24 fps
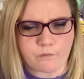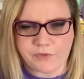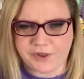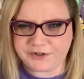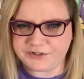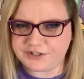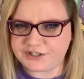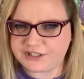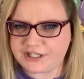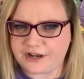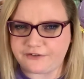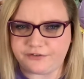
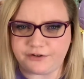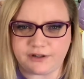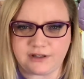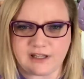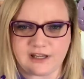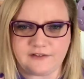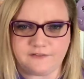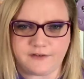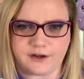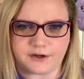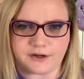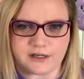It's
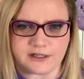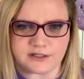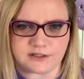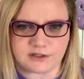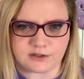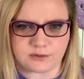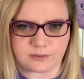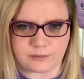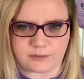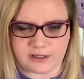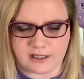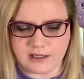definitely very
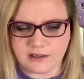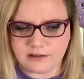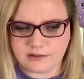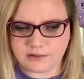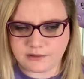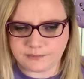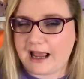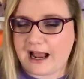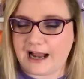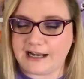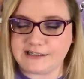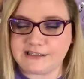sweet.
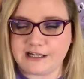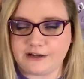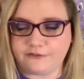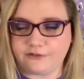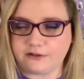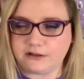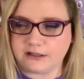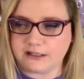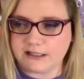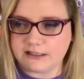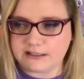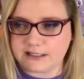I
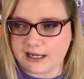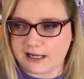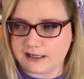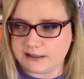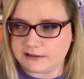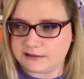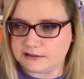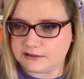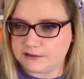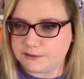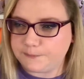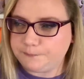definitely
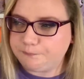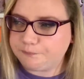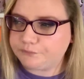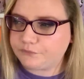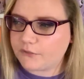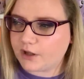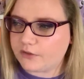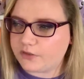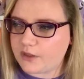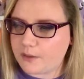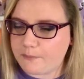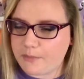taste
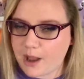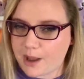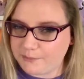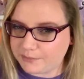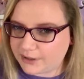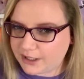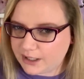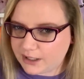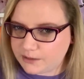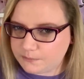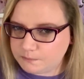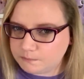the
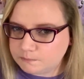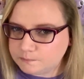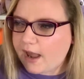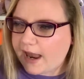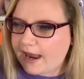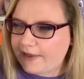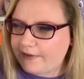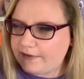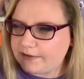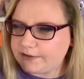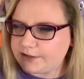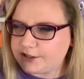pumpkin
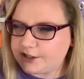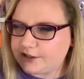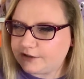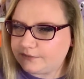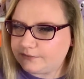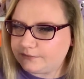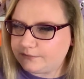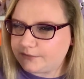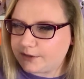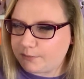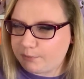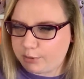and
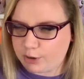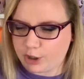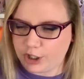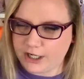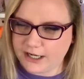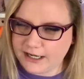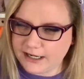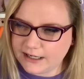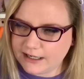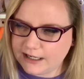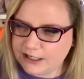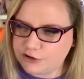the
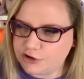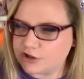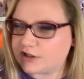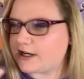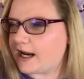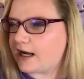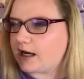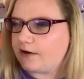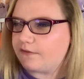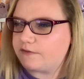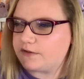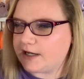pudding. It just
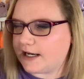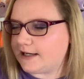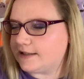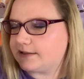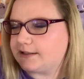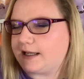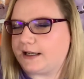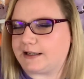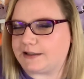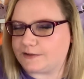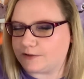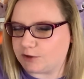kind of tastes
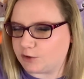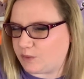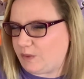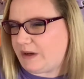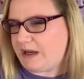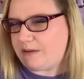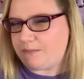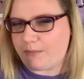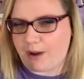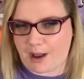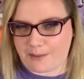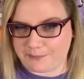like
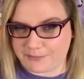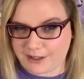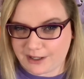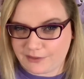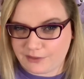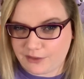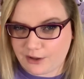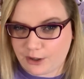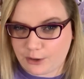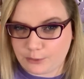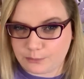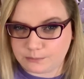sweet
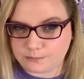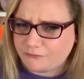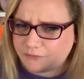pumpkin though.